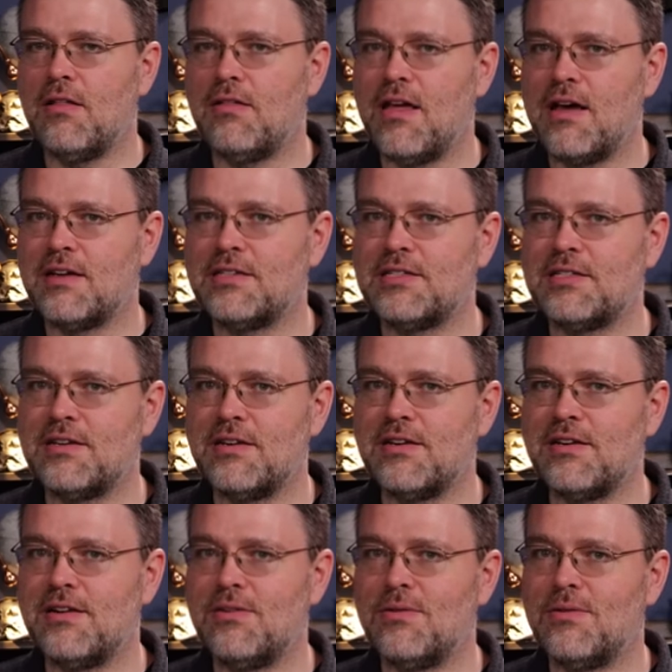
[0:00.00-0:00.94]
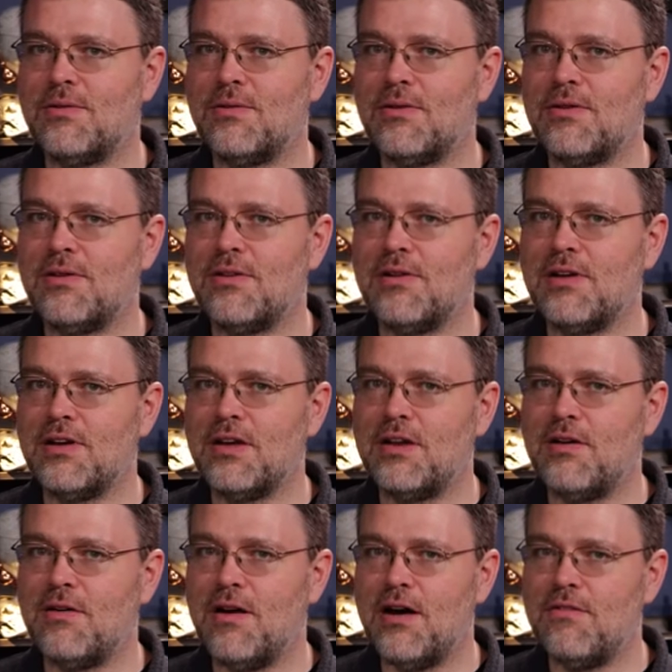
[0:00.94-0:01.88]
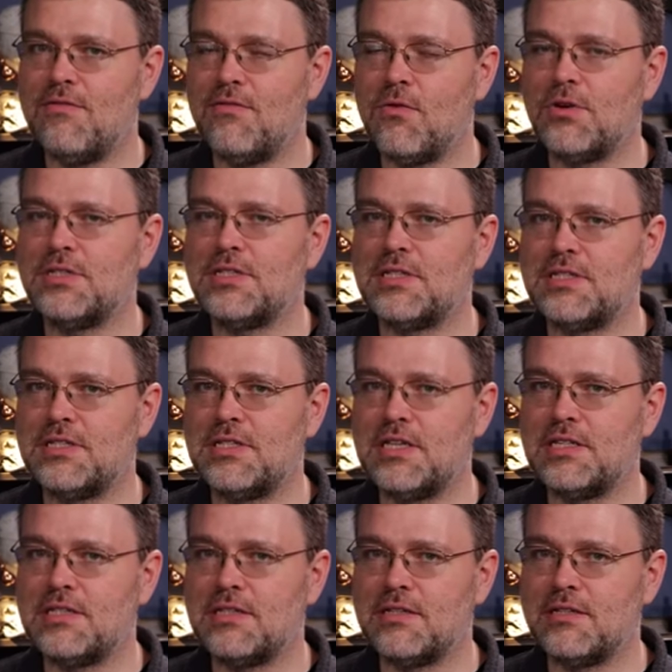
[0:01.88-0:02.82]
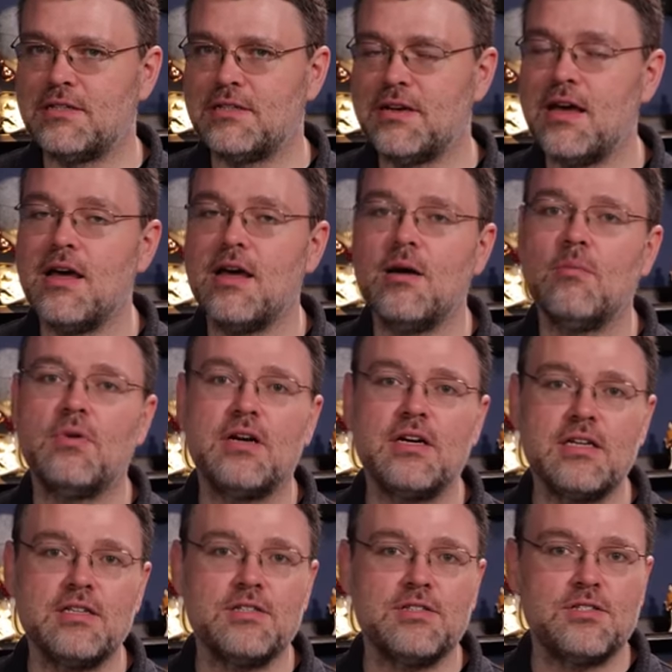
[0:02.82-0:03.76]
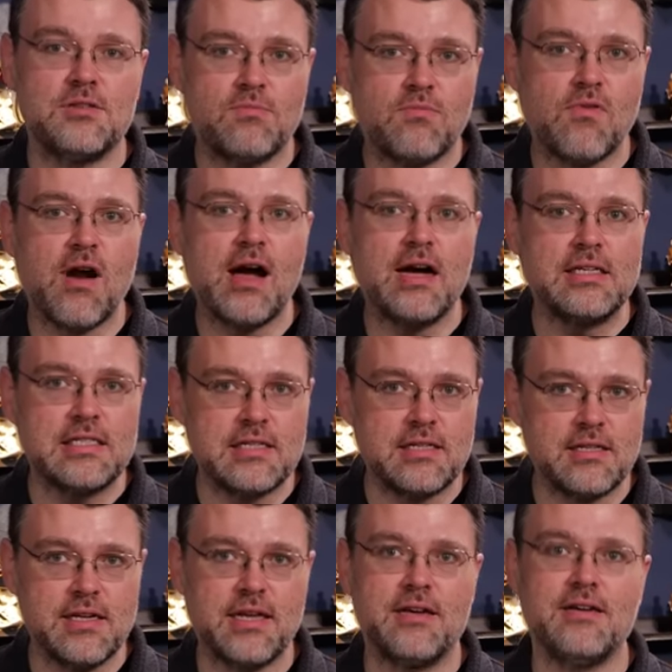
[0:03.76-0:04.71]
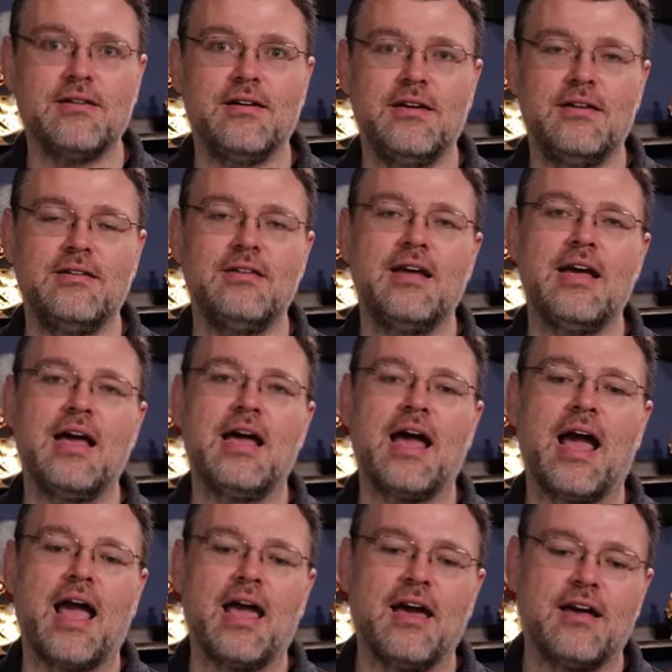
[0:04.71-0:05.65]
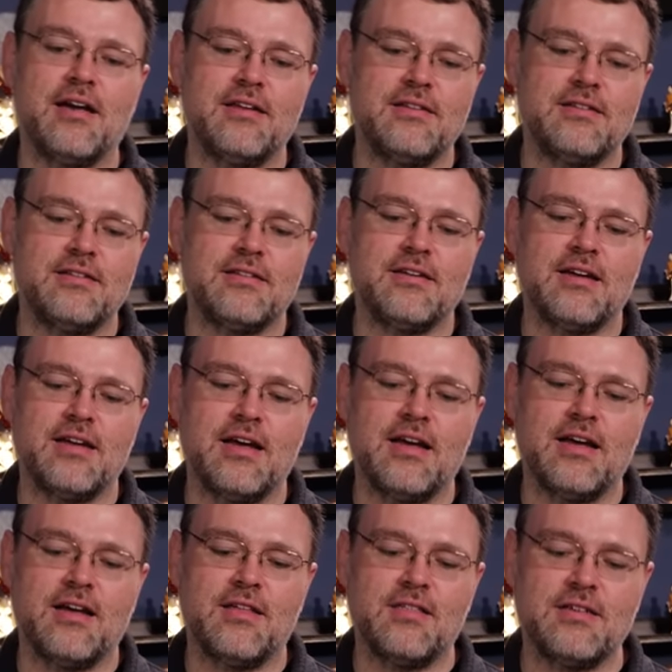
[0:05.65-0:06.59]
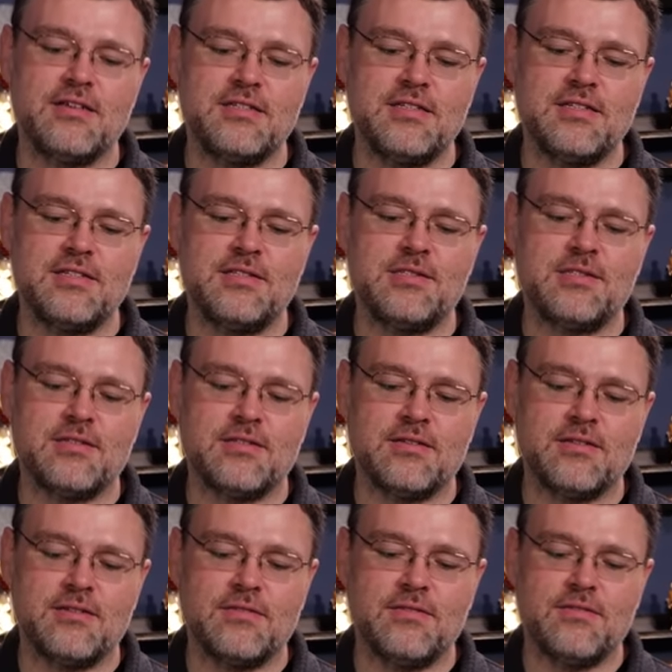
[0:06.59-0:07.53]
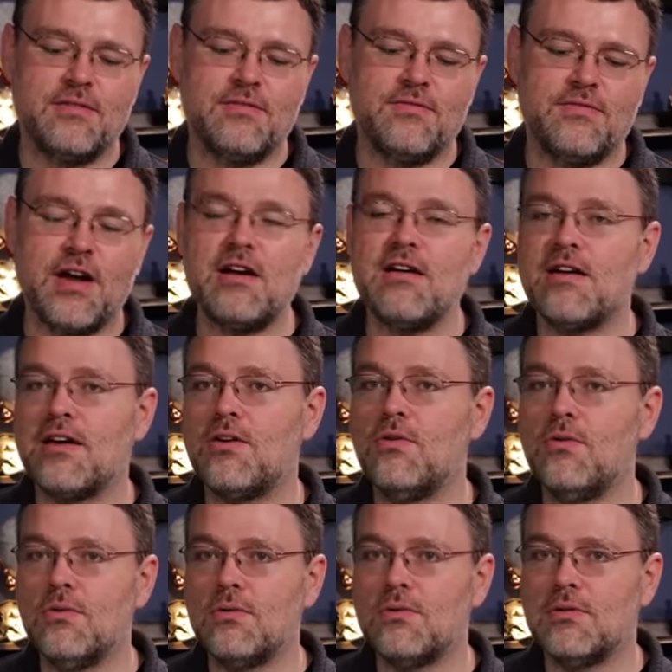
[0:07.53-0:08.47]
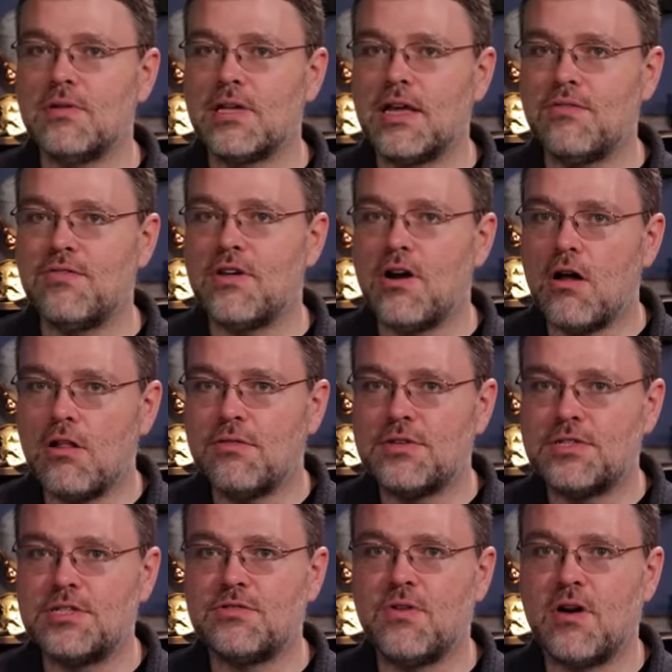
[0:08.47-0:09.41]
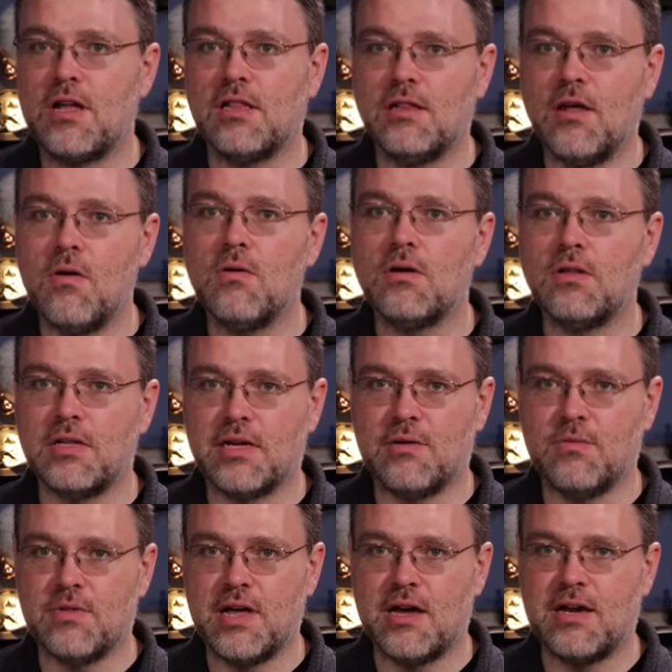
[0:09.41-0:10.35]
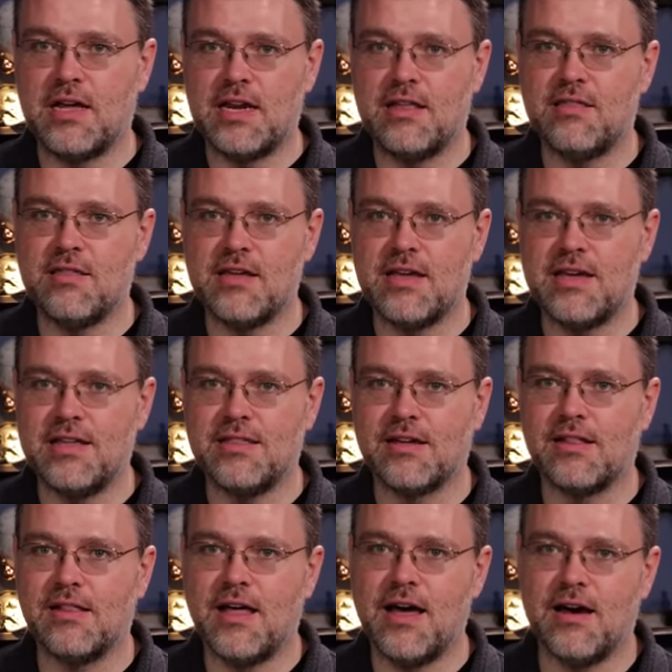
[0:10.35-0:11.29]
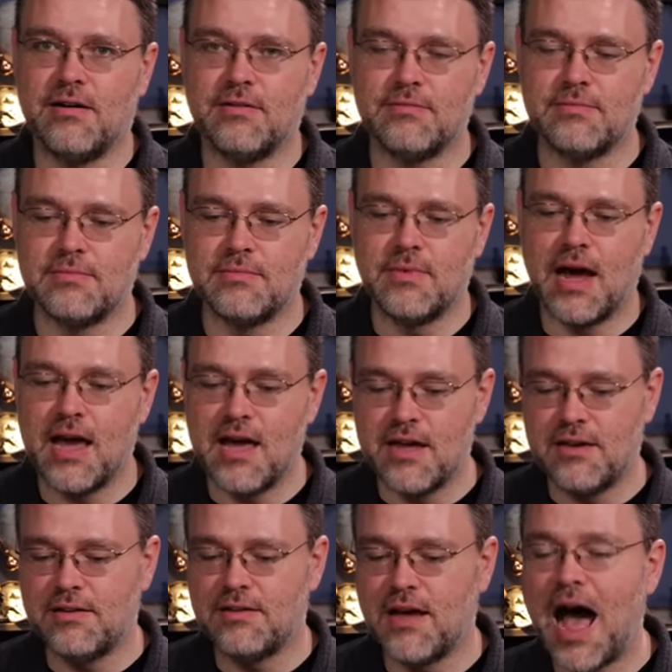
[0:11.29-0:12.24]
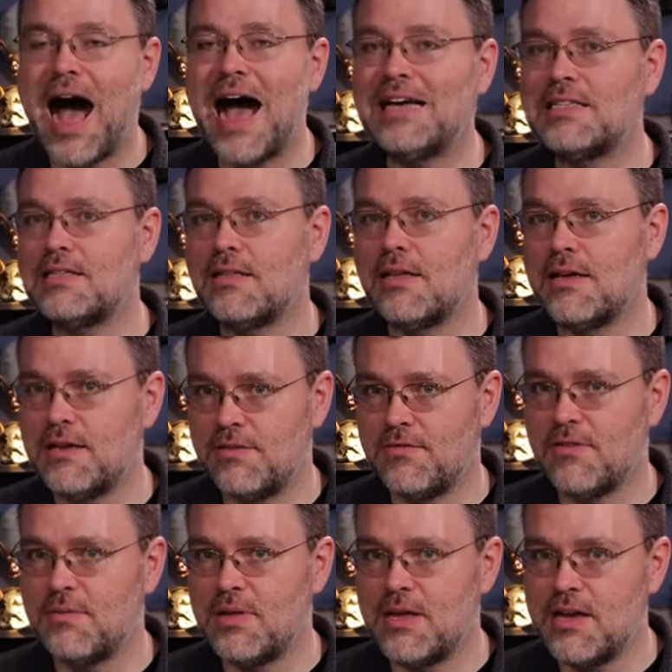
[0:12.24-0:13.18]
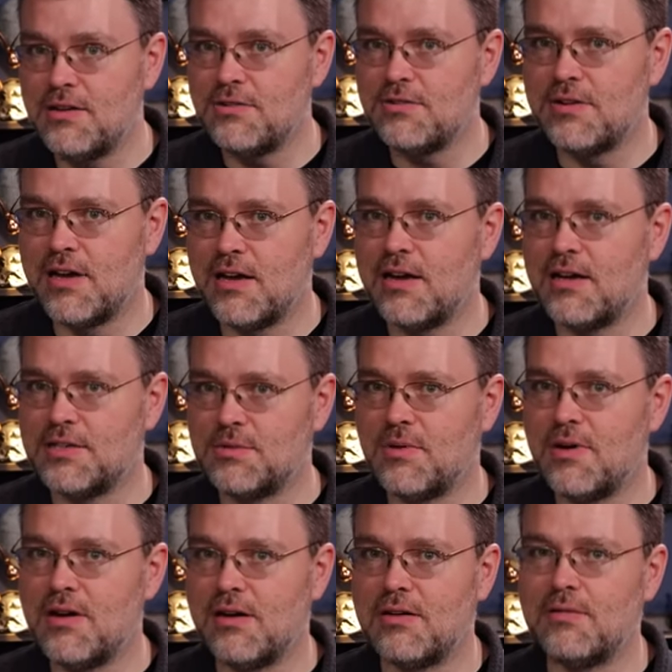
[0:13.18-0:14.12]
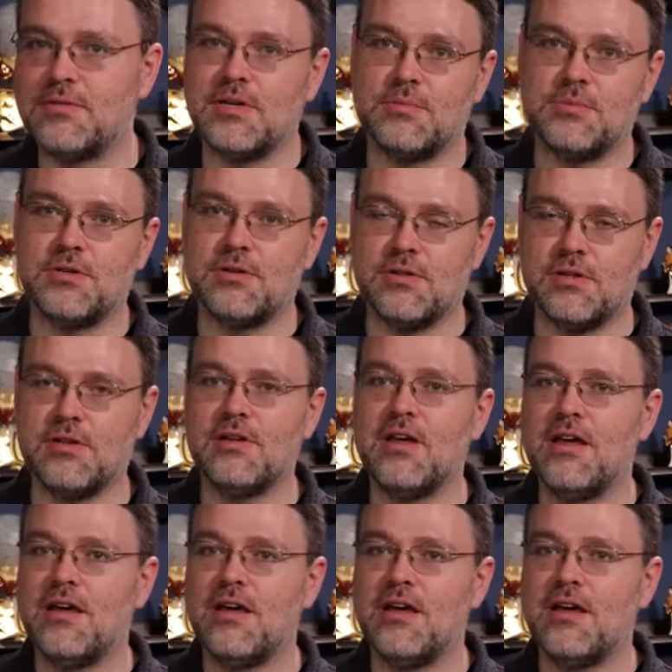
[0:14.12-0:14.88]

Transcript: Alexa or you know a voice assistant, but it is surprisingly good, and this is very cool given that all of this is running locally without anything in the cloud and isolated from the internet as well, which I'm sure that